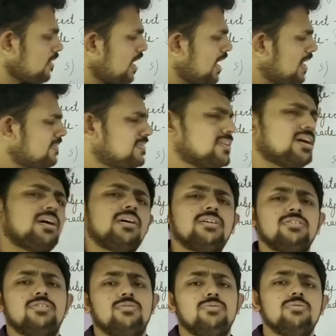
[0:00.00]
and
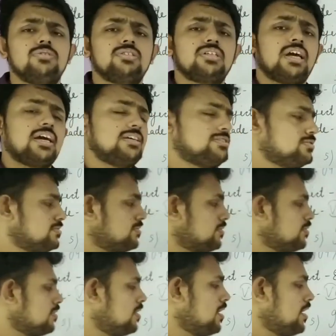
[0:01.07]
the is used, as you
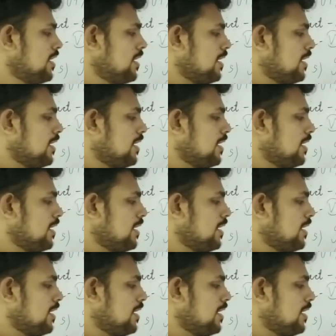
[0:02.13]
know,